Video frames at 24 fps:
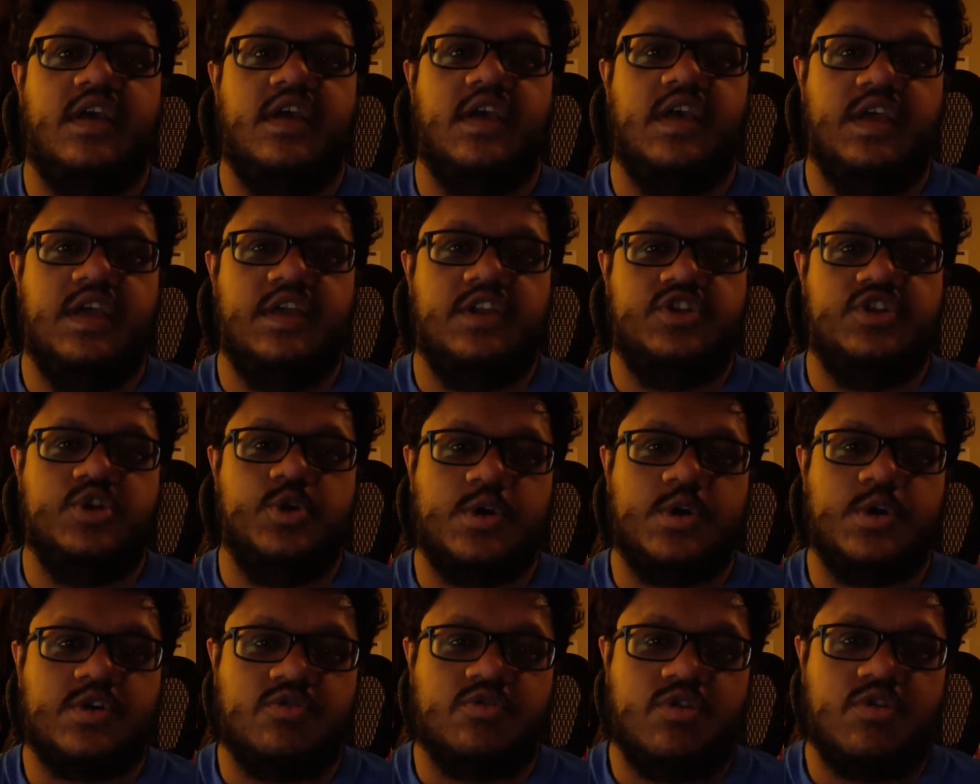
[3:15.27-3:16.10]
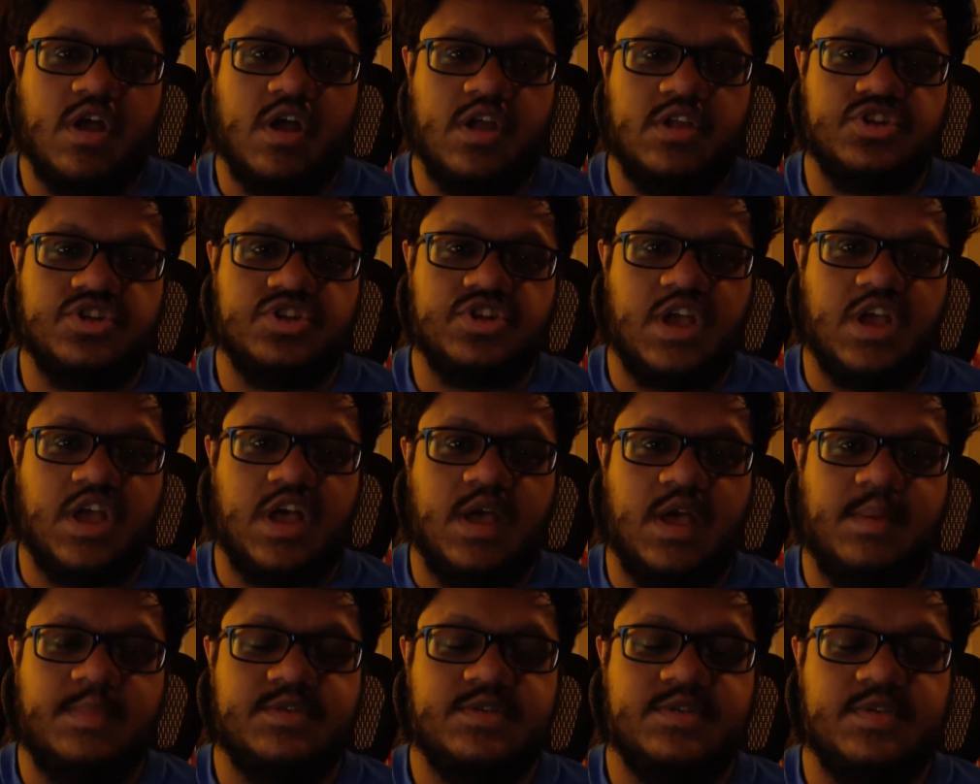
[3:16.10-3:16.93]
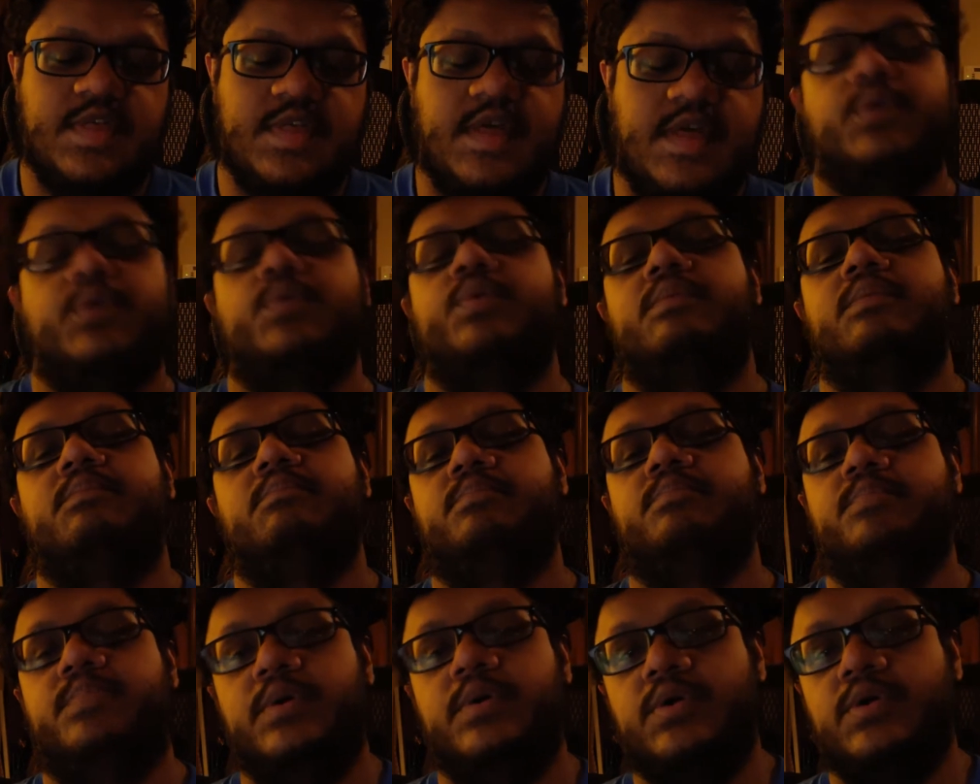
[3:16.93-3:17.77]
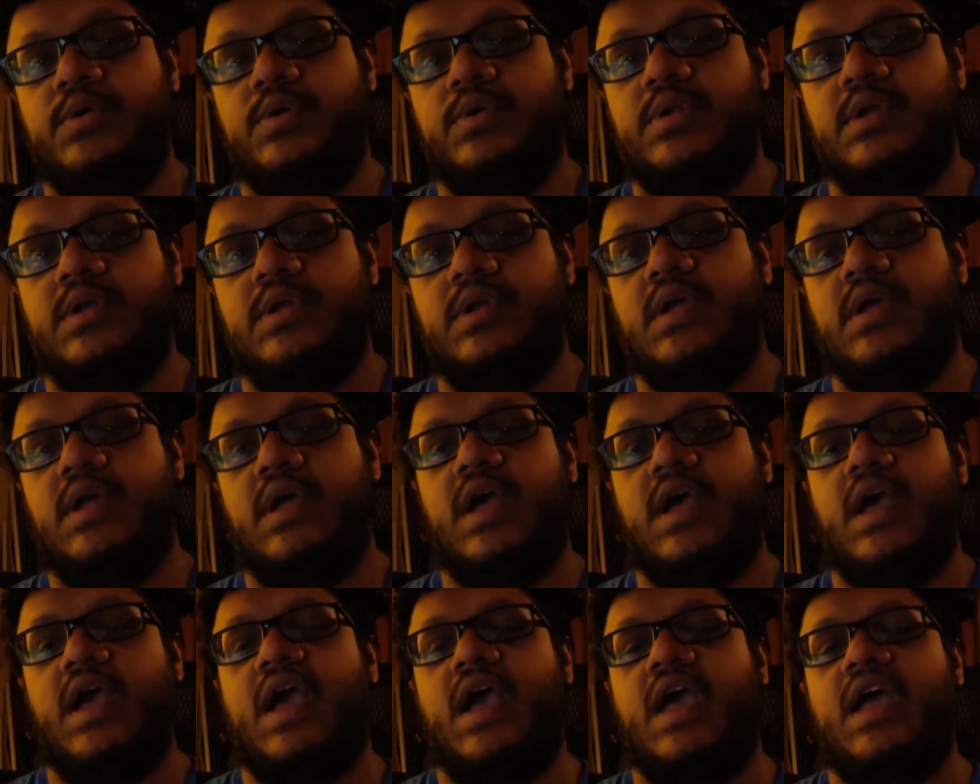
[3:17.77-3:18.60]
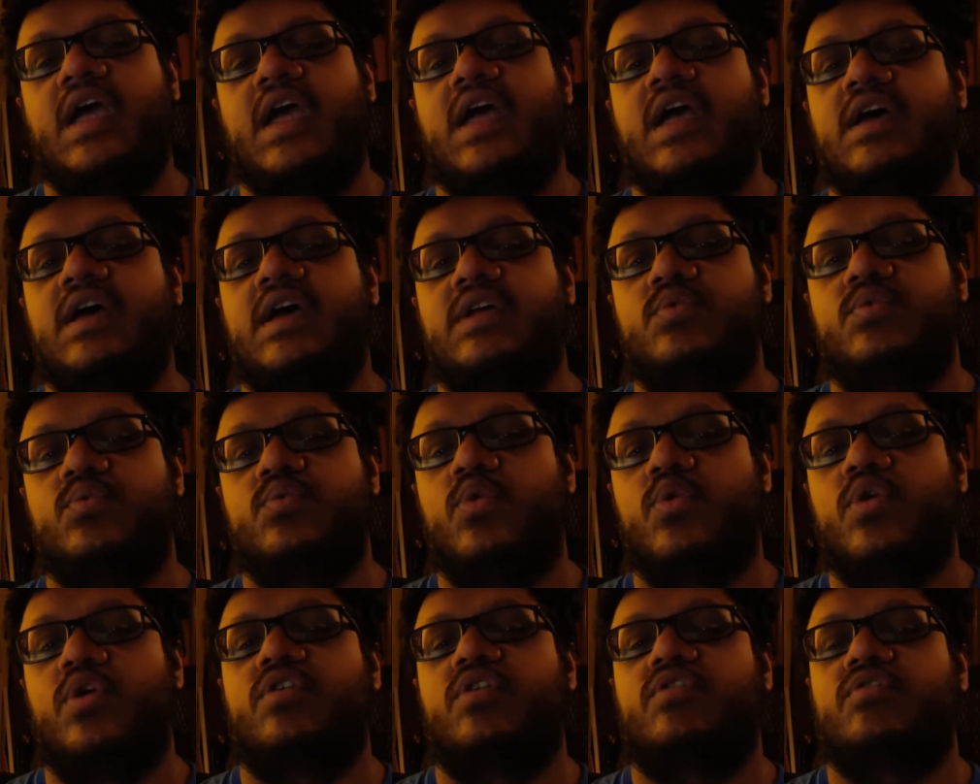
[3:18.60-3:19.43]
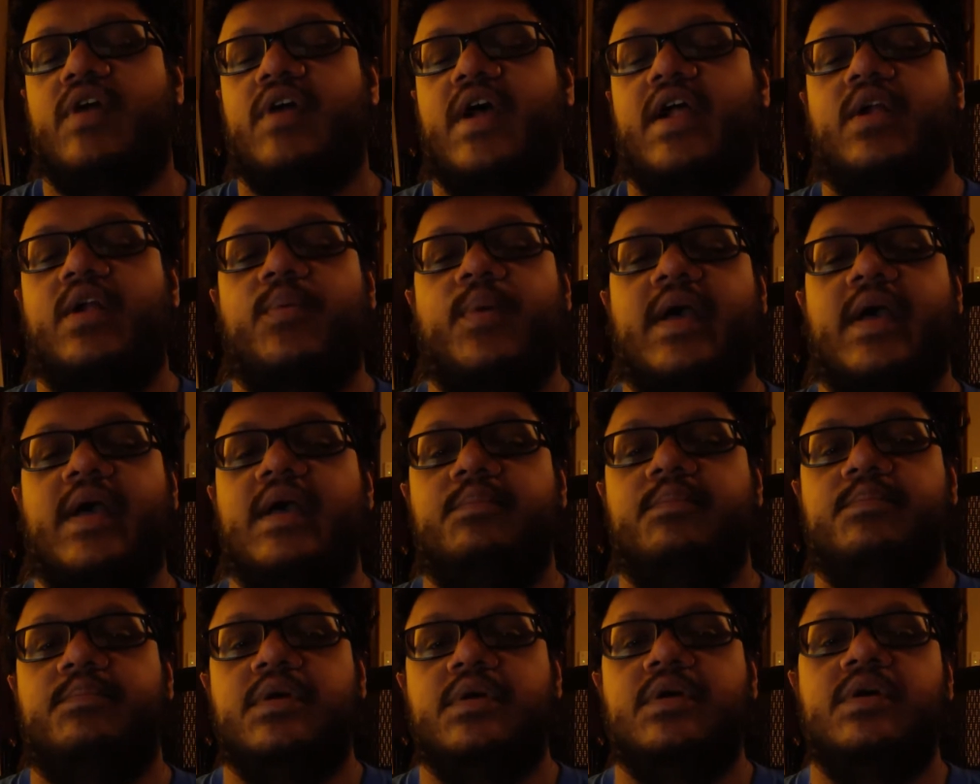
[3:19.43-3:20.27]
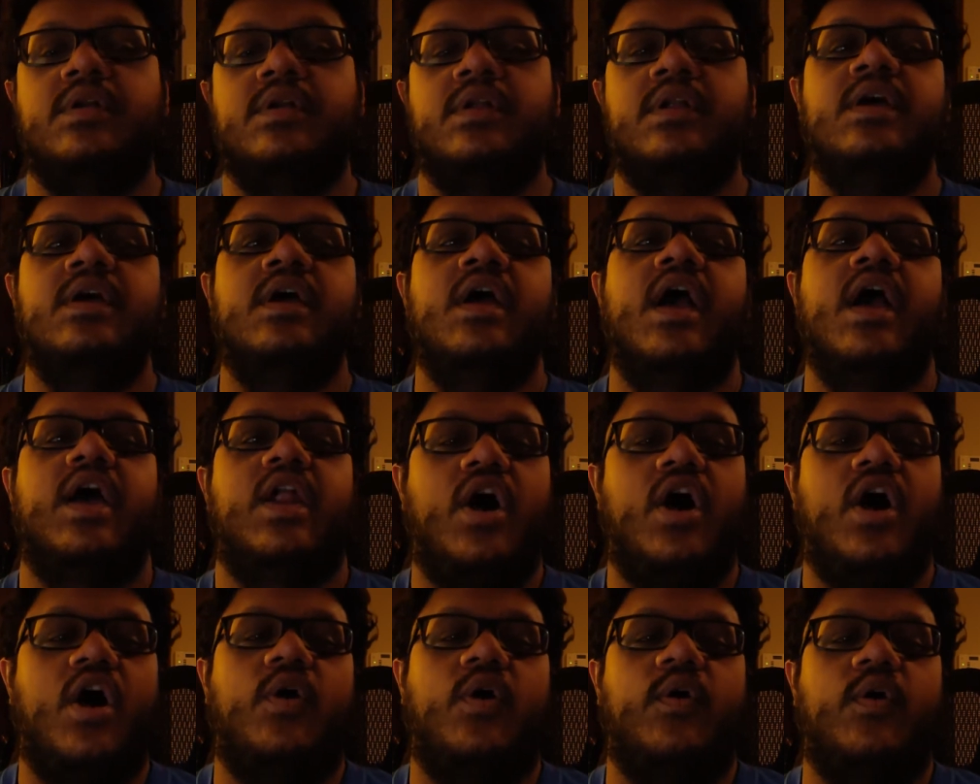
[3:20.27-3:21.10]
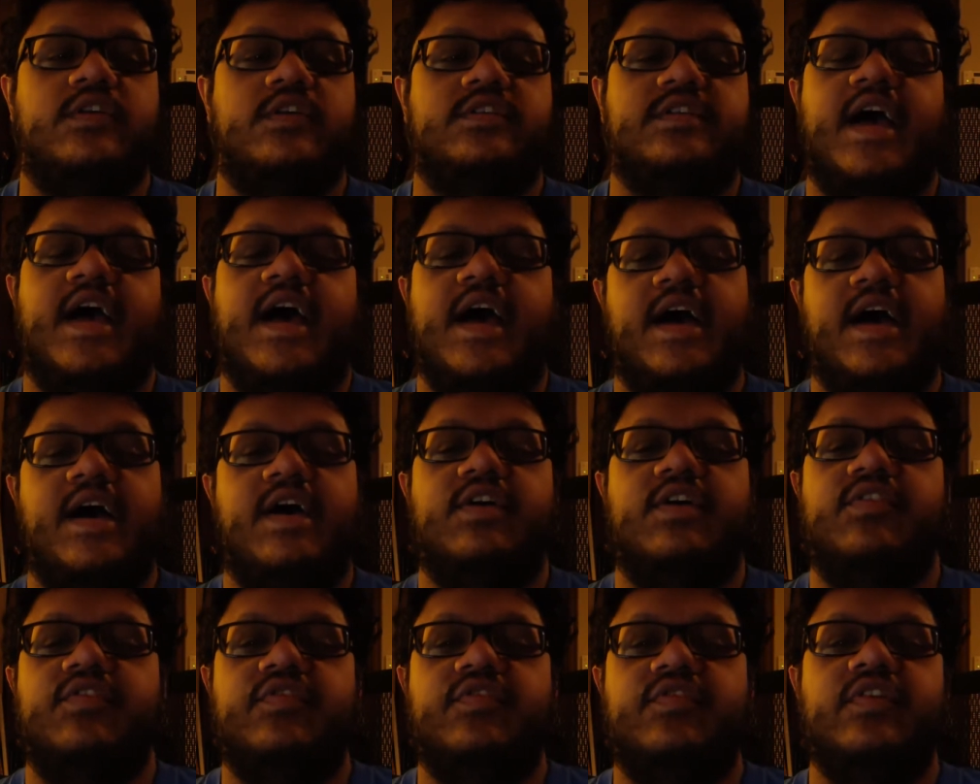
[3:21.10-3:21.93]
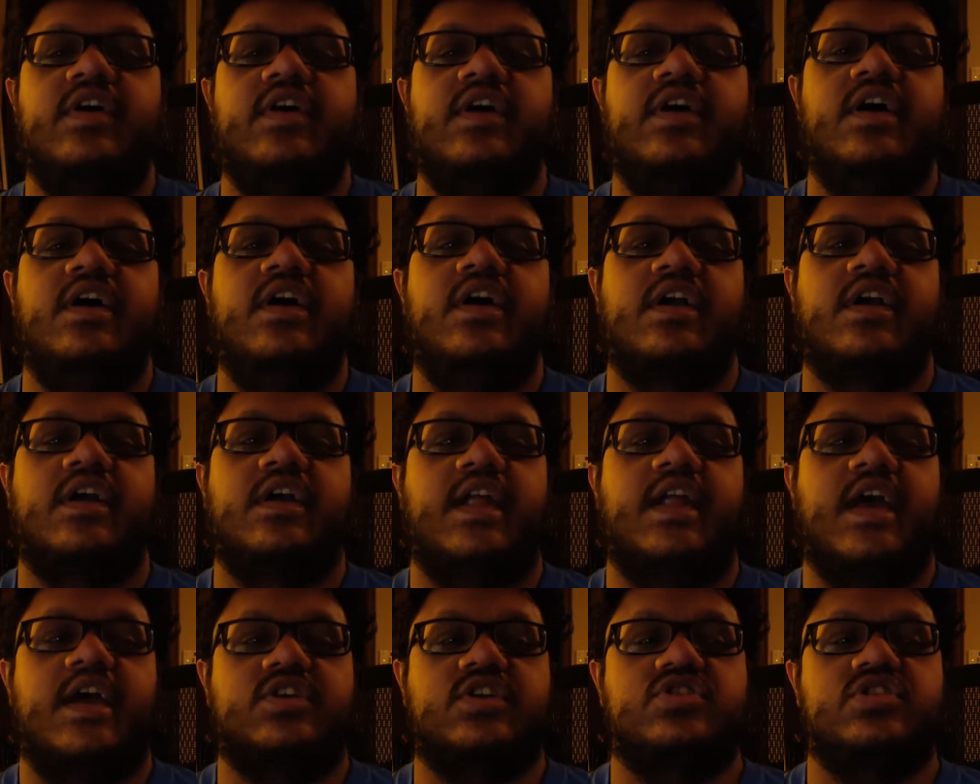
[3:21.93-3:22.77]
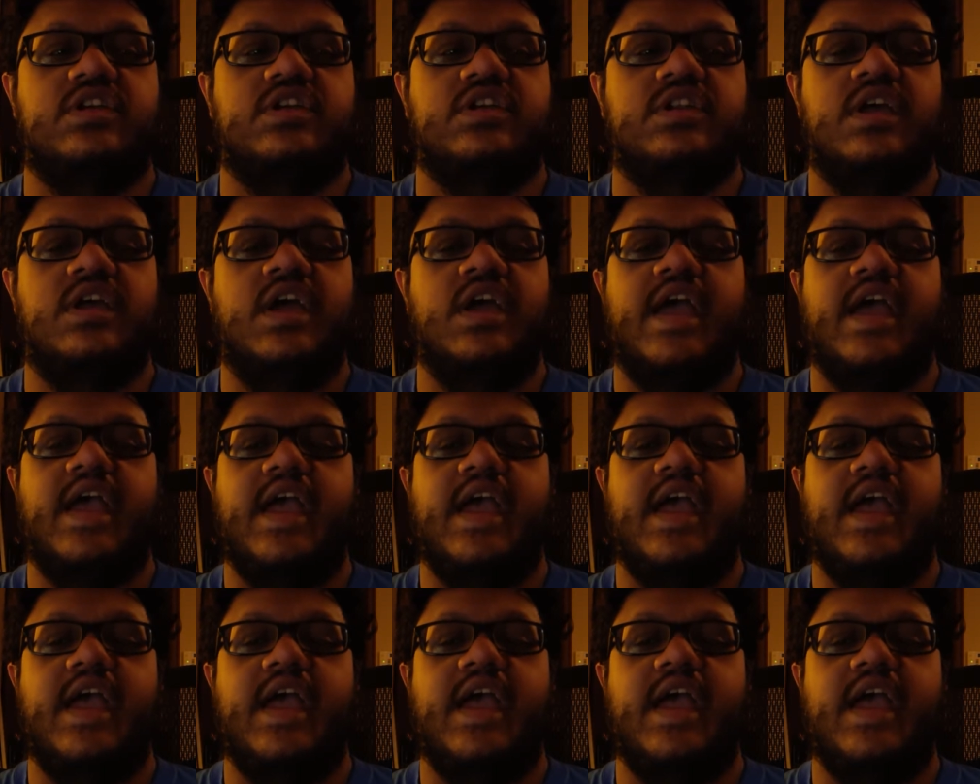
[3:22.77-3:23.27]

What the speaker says: into a cron job so that it would boot and work right away at boot and always have connection.